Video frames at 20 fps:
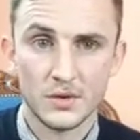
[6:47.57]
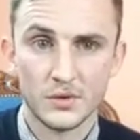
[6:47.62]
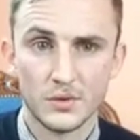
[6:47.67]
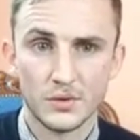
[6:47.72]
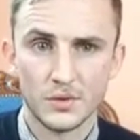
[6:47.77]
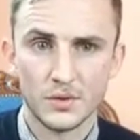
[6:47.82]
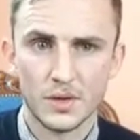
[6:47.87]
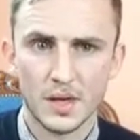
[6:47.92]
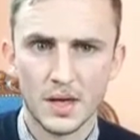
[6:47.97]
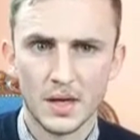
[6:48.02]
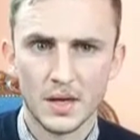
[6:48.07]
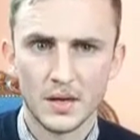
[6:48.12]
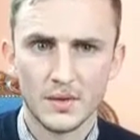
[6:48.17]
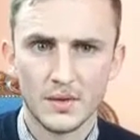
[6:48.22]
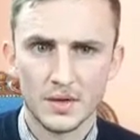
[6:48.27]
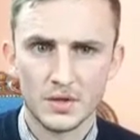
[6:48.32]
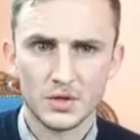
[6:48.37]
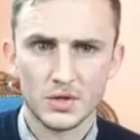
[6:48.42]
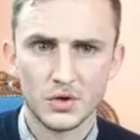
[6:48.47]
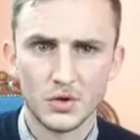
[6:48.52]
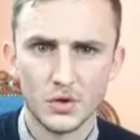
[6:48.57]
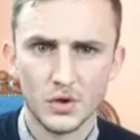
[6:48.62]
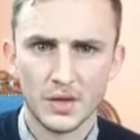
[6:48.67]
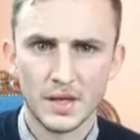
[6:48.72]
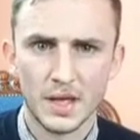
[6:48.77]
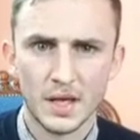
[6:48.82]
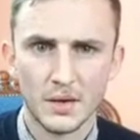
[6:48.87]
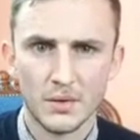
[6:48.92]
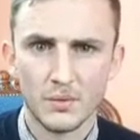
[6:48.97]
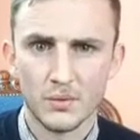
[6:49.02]
doing this
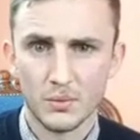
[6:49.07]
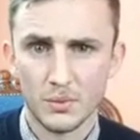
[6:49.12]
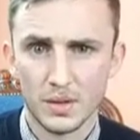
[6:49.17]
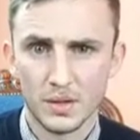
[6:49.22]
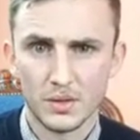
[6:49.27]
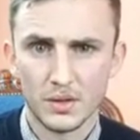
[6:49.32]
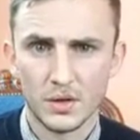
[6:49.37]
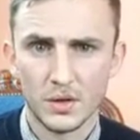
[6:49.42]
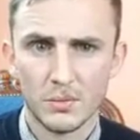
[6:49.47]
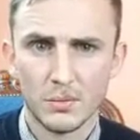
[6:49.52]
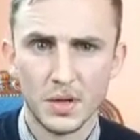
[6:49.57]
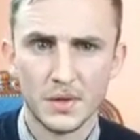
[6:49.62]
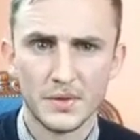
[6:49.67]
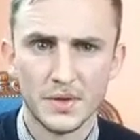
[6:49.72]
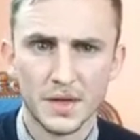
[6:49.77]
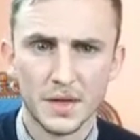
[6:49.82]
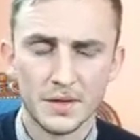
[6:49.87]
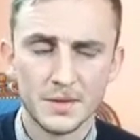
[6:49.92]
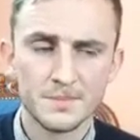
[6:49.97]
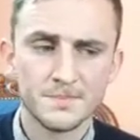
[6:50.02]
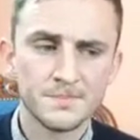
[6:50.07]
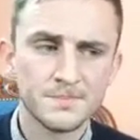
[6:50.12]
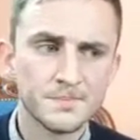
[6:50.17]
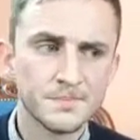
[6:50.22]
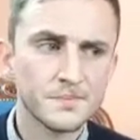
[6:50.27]
Q&A weekly on Monday,